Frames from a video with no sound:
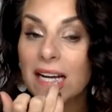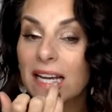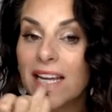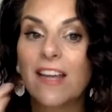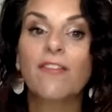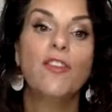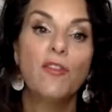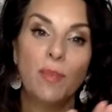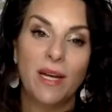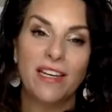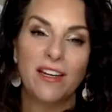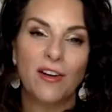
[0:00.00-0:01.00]
if you've
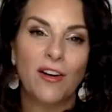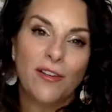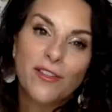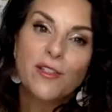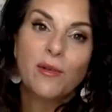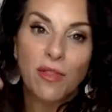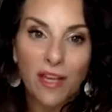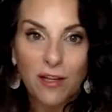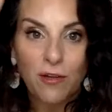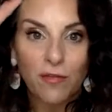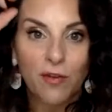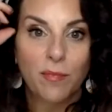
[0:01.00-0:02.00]
been here, also thank
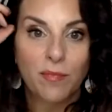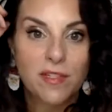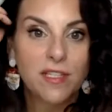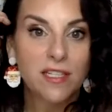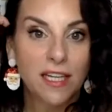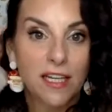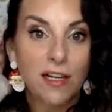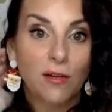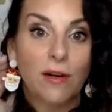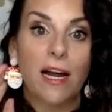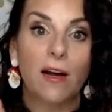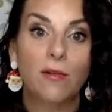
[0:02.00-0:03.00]
you for sticking
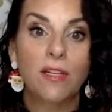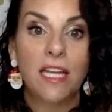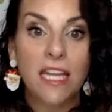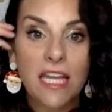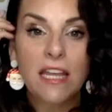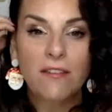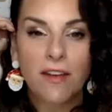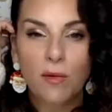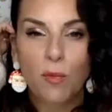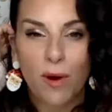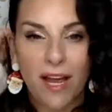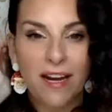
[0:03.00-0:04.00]
around.
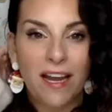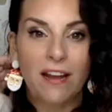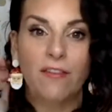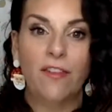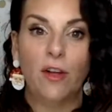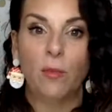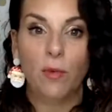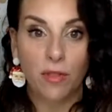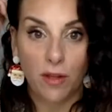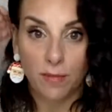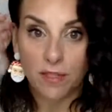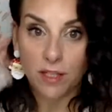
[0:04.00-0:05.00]
Even when I film with
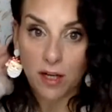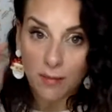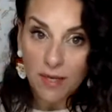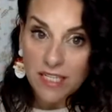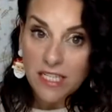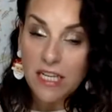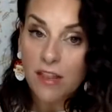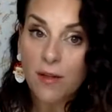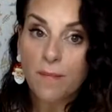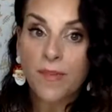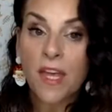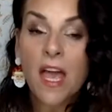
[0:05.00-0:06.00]
lipstick on my teeth,
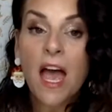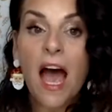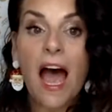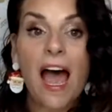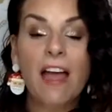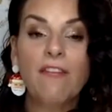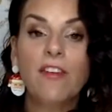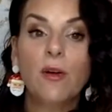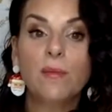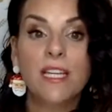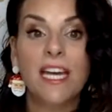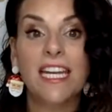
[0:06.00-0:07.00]
I
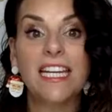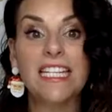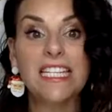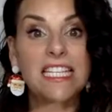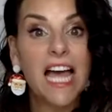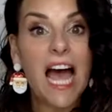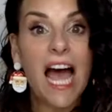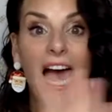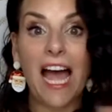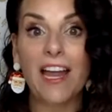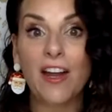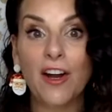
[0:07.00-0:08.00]
filmed an
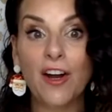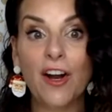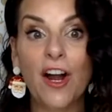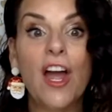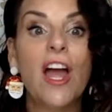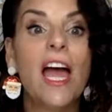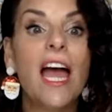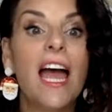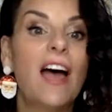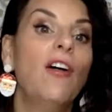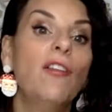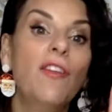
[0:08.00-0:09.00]
entire
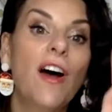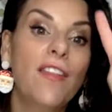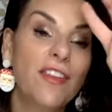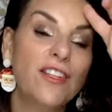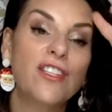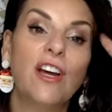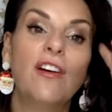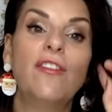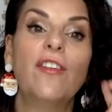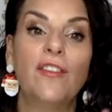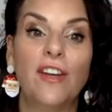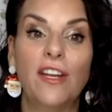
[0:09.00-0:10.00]
Elf on the Shelf
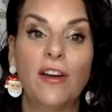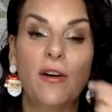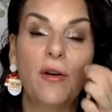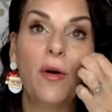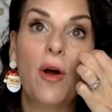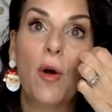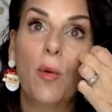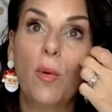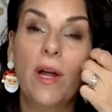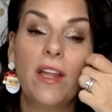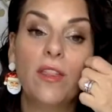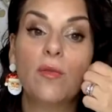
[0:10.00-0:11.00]
video
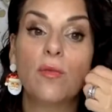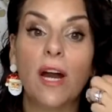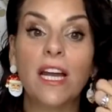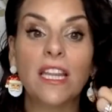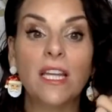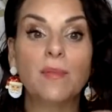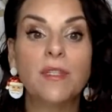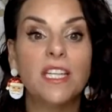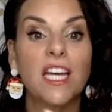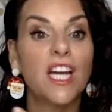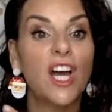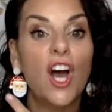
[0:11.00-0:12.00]
with red
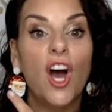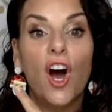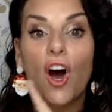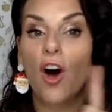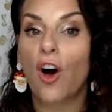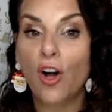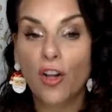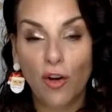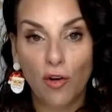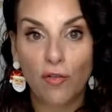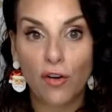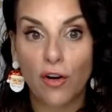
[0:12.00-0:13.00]
lipstick all
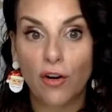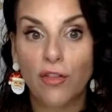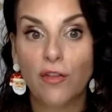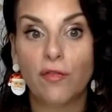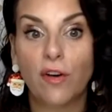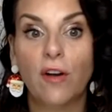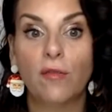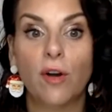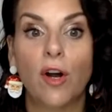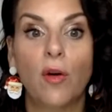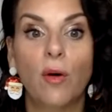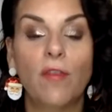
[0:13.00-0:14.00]
over the front
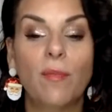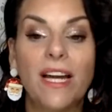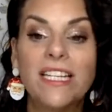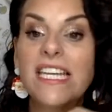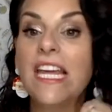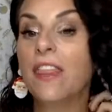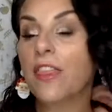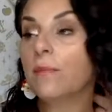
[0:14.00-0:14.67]
row of my teeth.